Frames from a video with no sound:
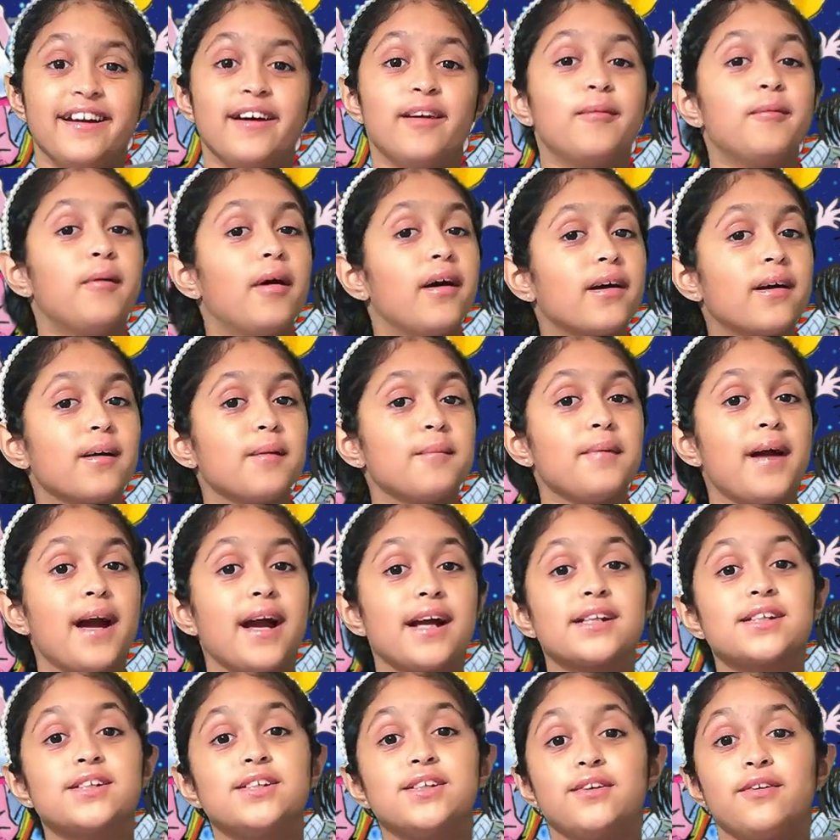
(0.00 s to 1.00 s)
Welcome
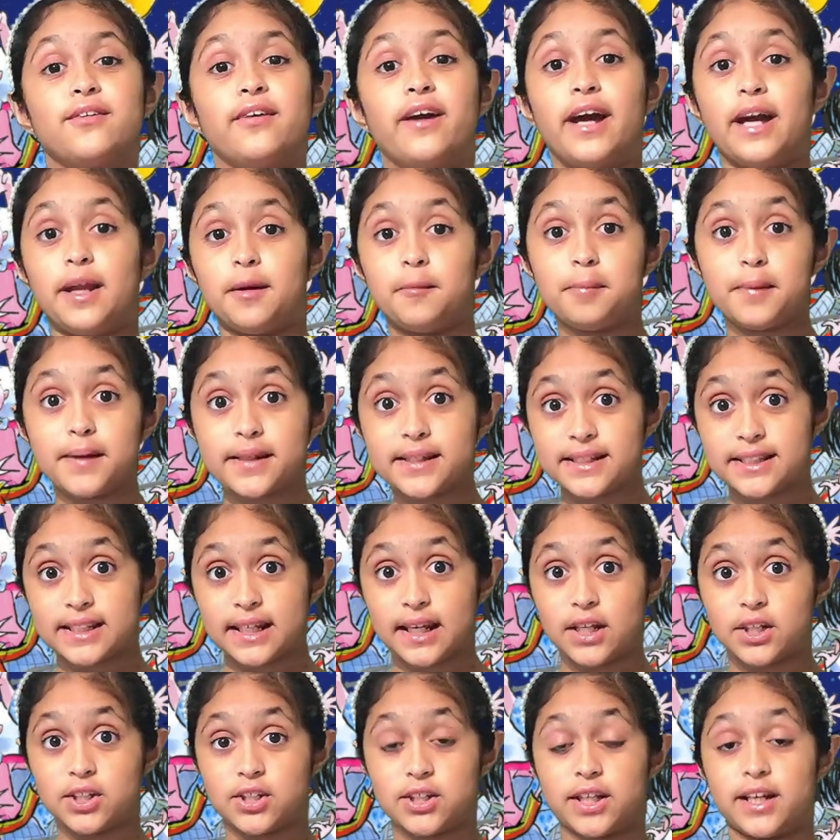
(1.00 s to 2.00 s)
back to
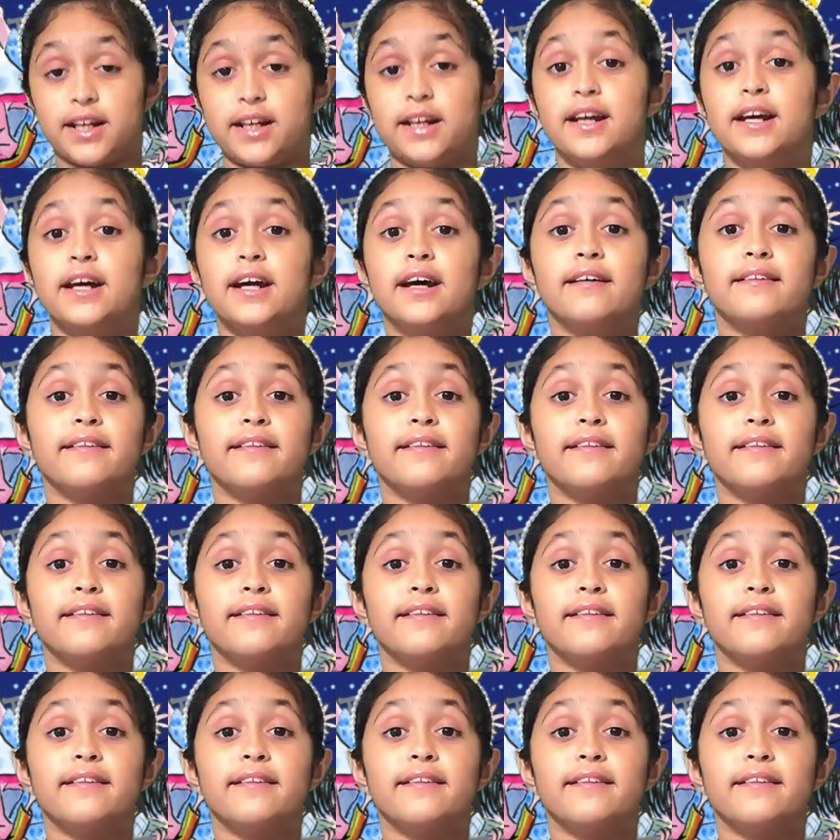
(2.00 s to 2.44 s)
NPStation.